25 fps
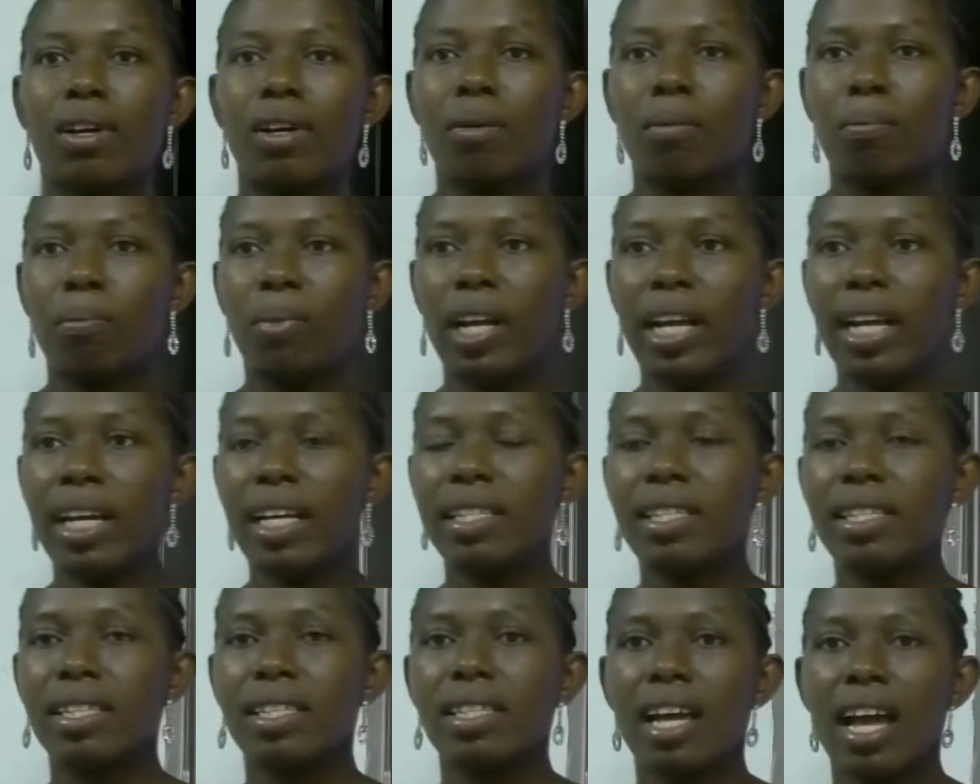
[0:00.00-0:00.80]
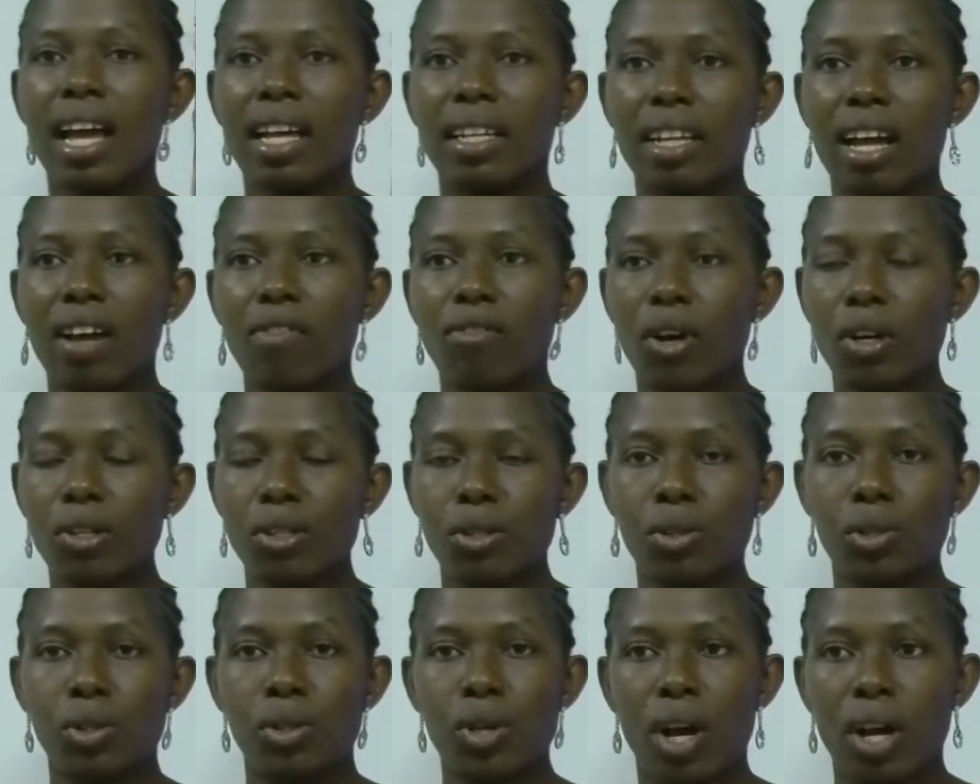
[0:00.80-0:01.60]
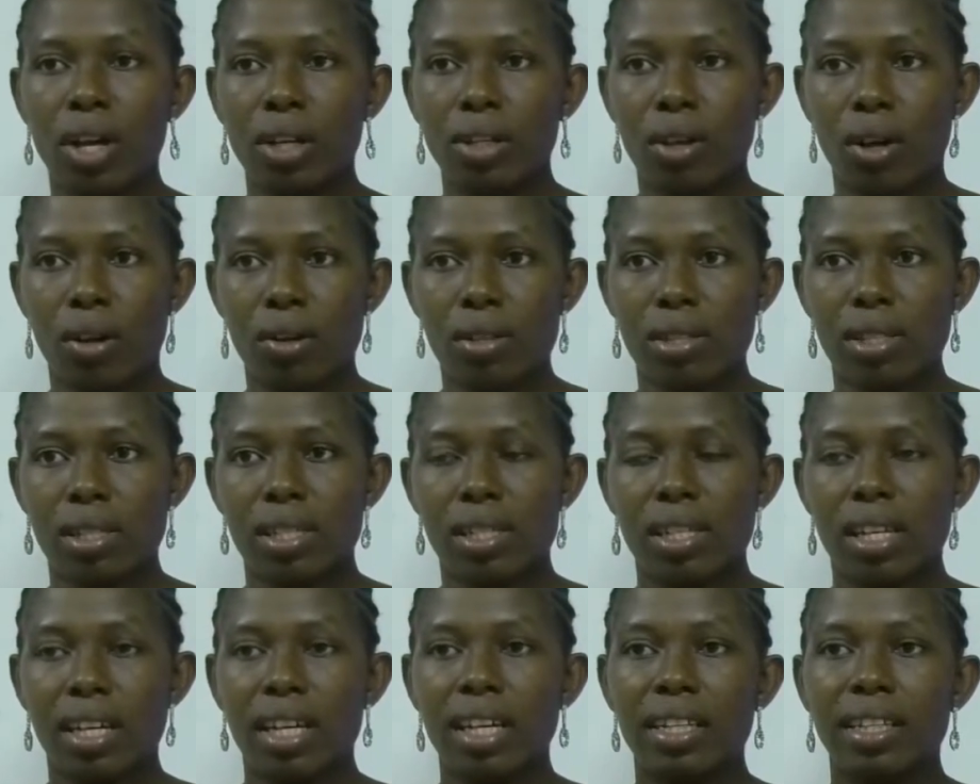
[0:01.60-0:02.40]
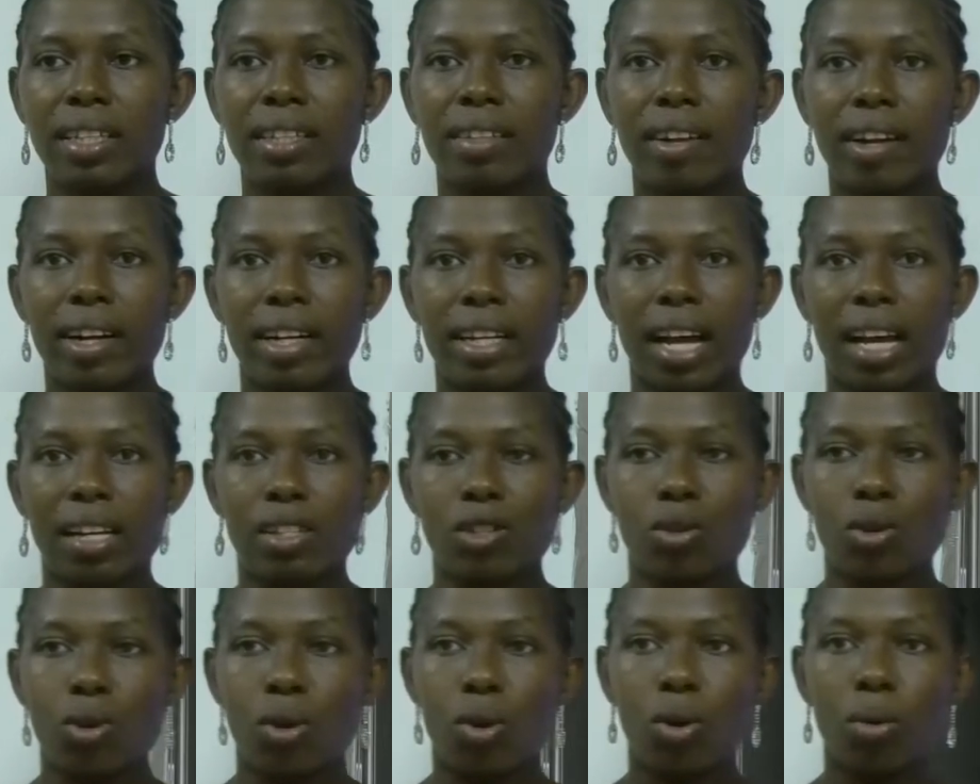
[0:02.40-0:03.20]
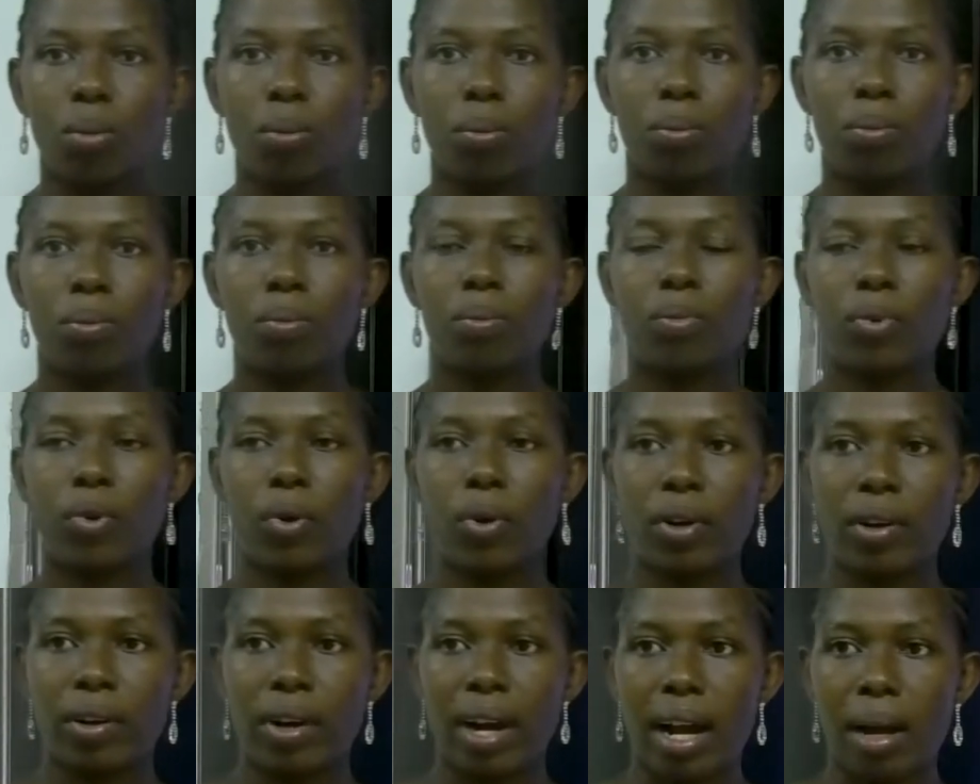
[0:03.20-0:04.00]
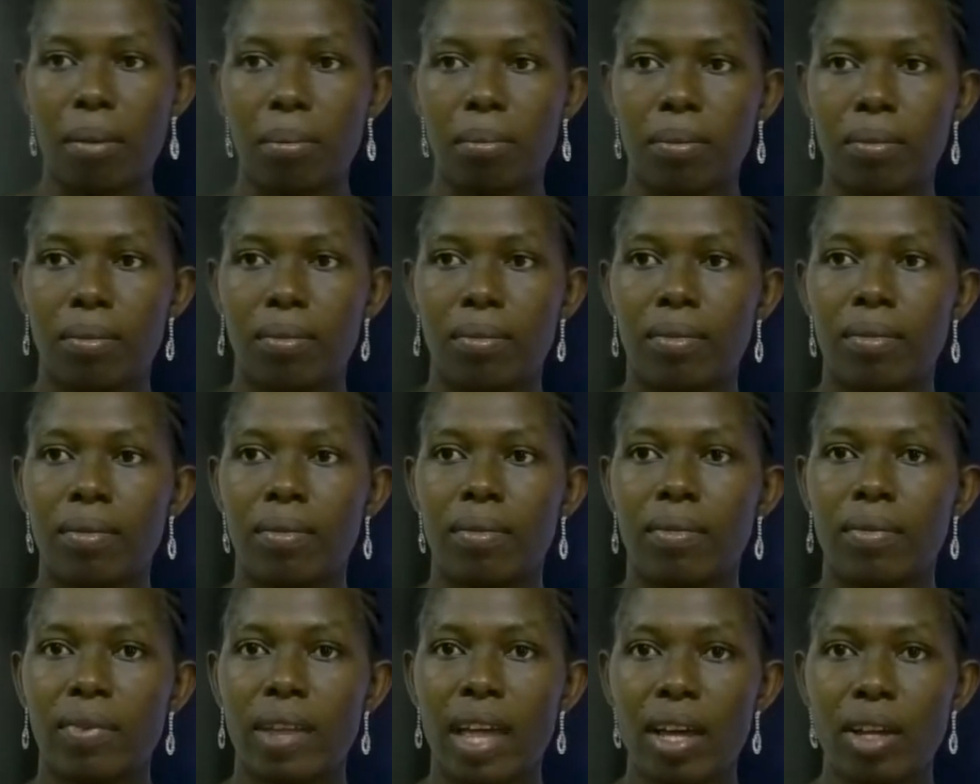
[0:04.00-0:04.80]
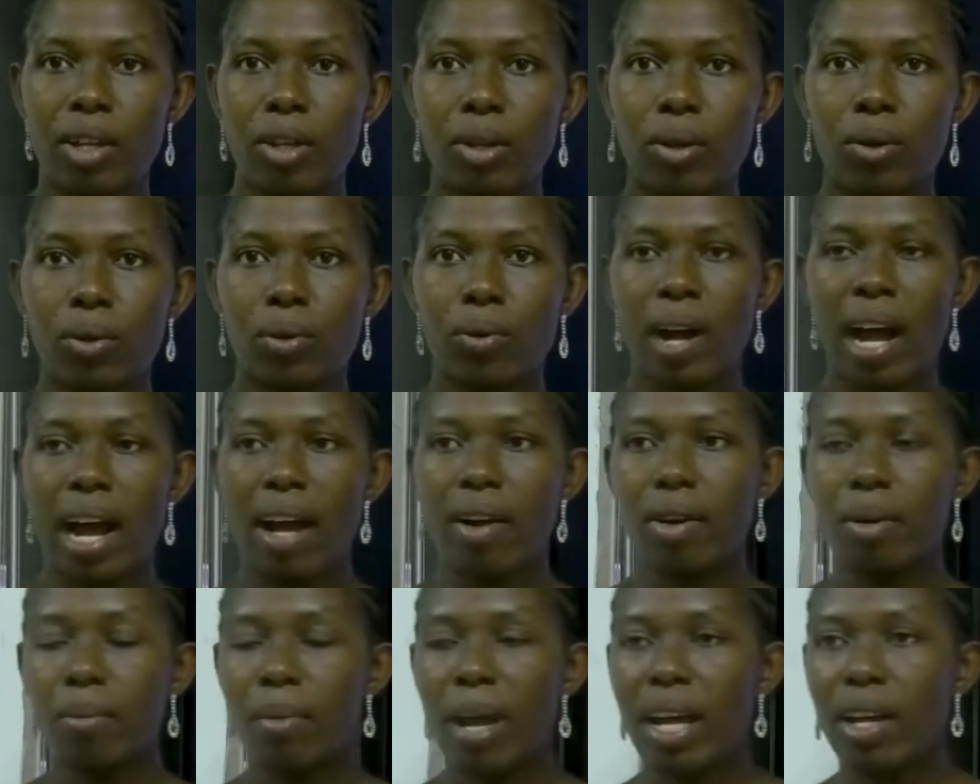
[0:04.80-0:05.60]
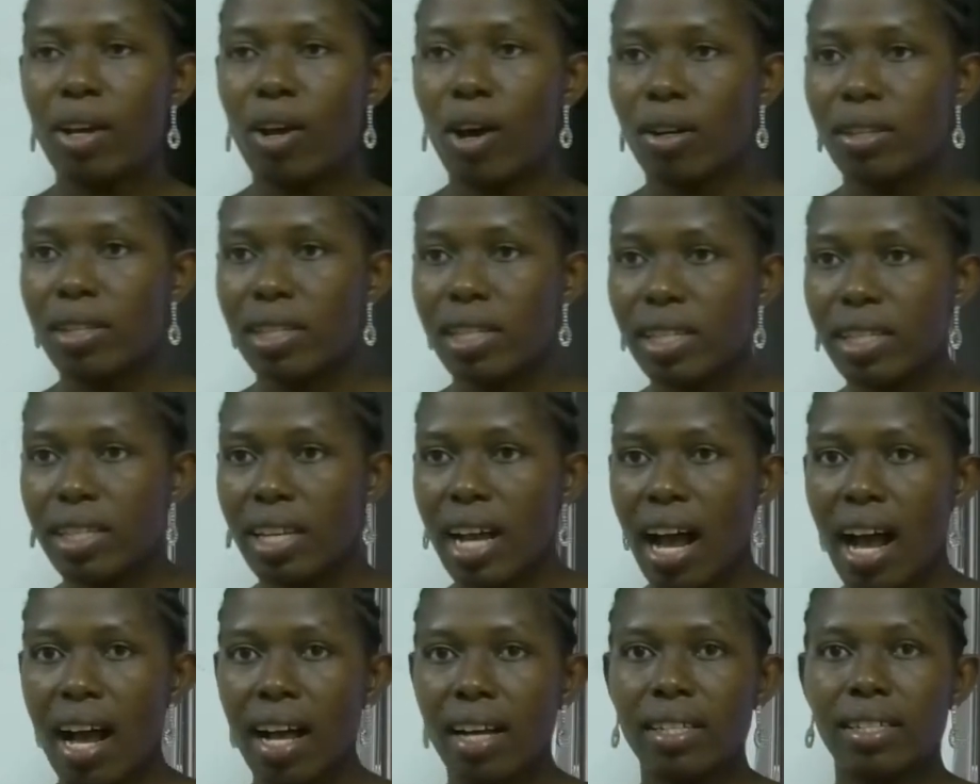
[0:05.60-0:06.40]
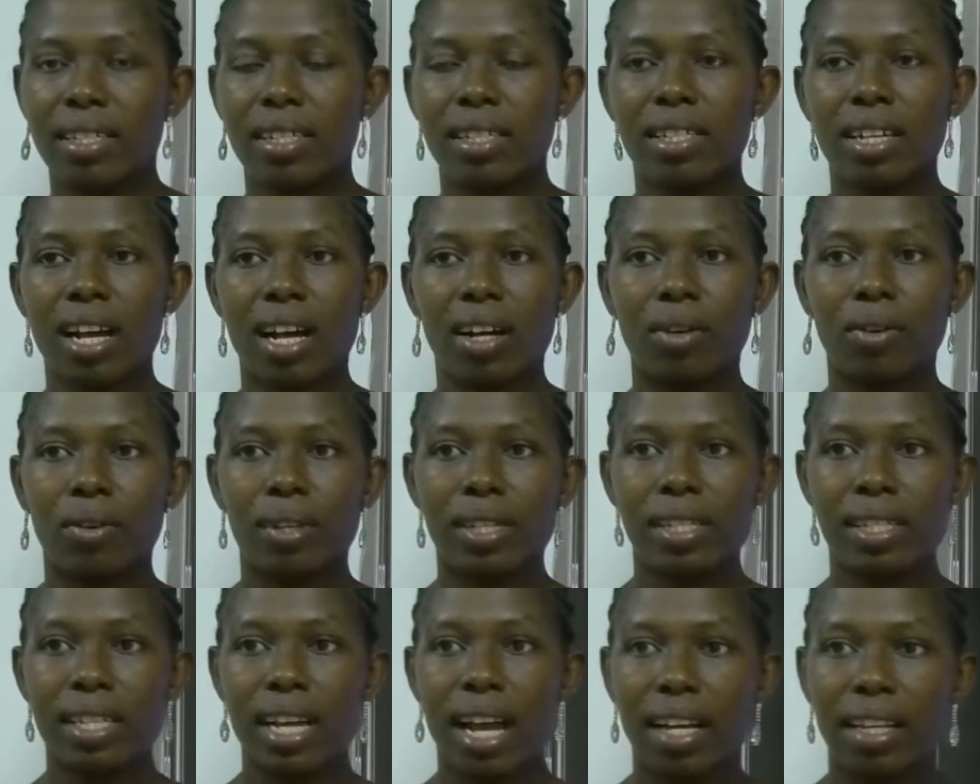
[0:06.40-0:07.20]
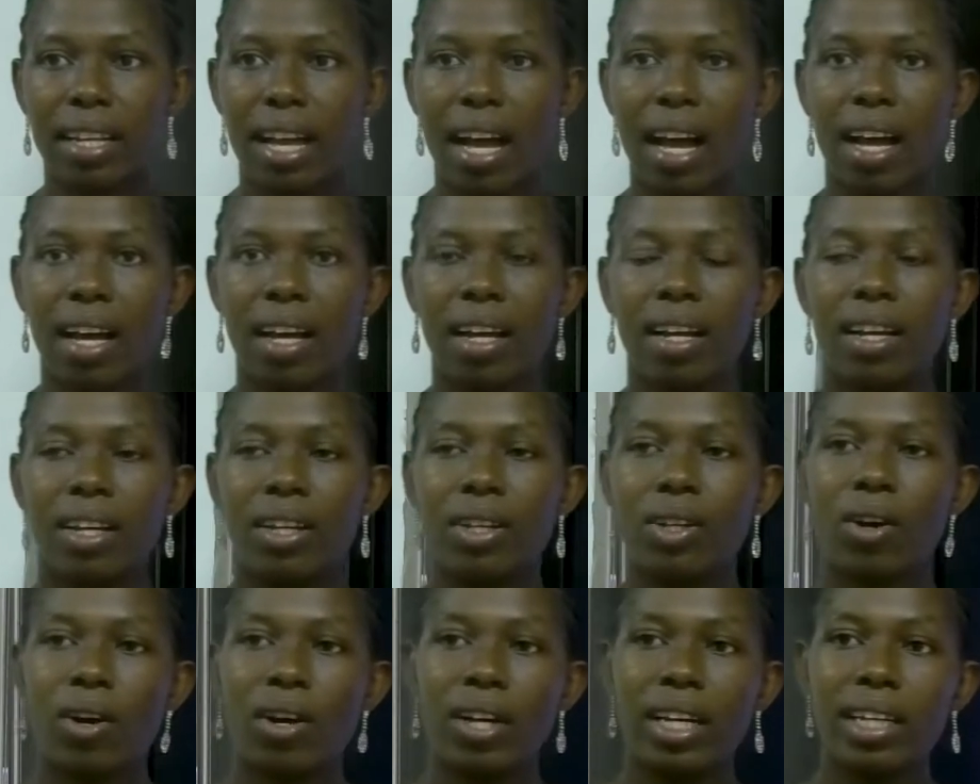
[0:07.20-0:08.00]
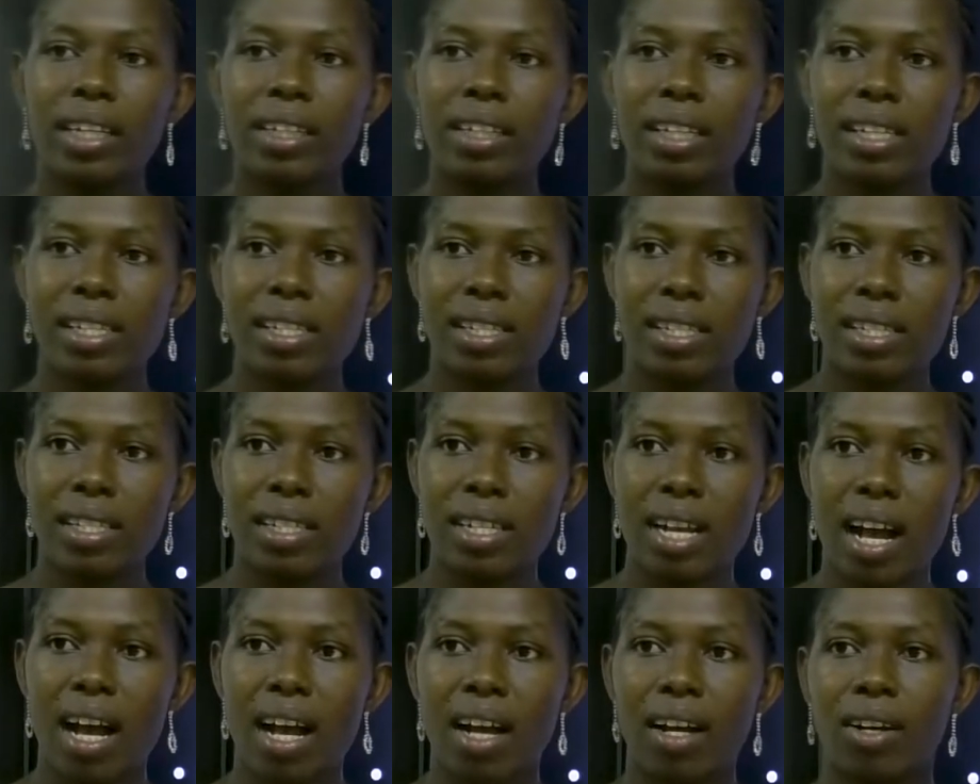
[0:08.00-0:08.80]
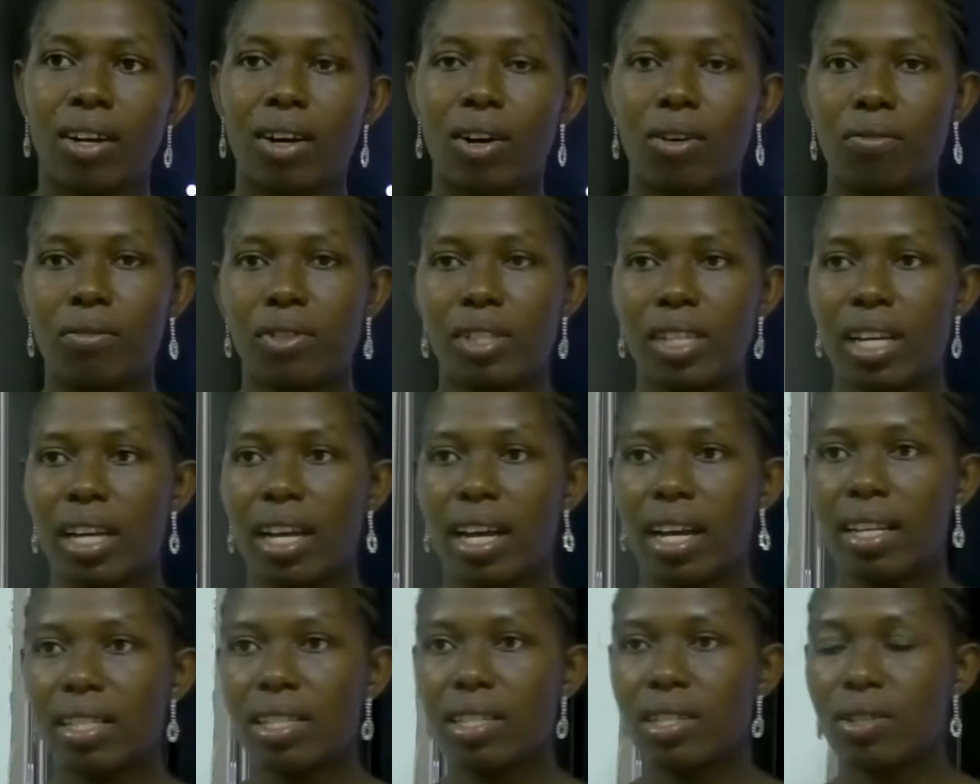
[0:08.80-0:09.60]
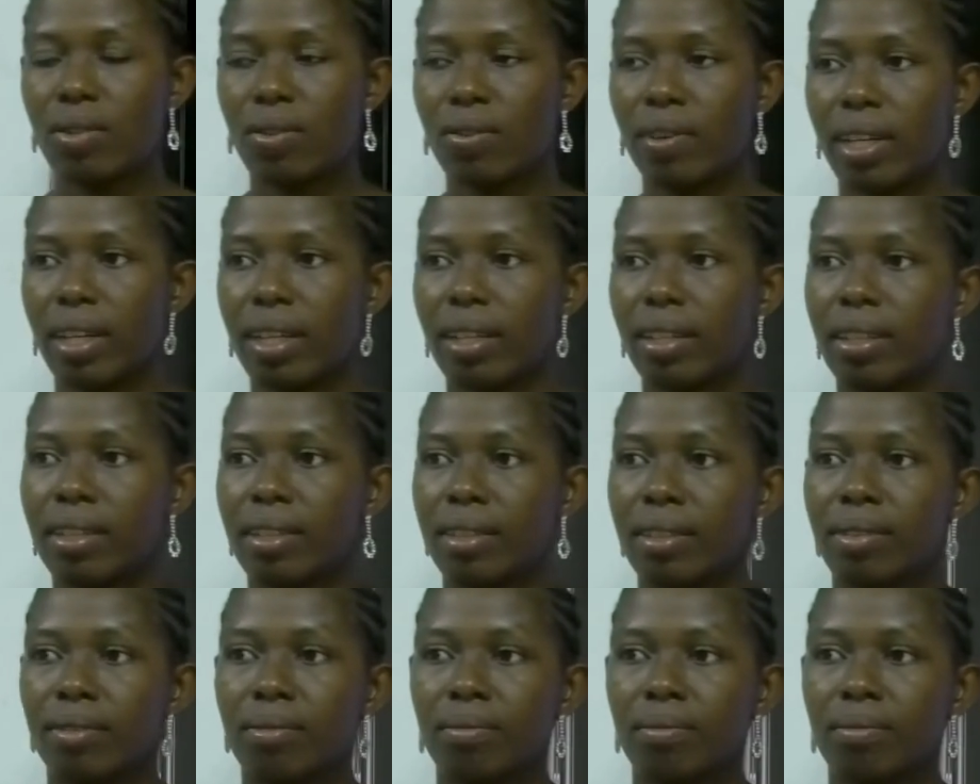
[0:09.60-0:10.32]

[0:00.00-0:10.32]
Please endeavor to join us in Learn at Home program. Thank you. I remain your teacher, Teacher Christiana, your English teacher of JS3.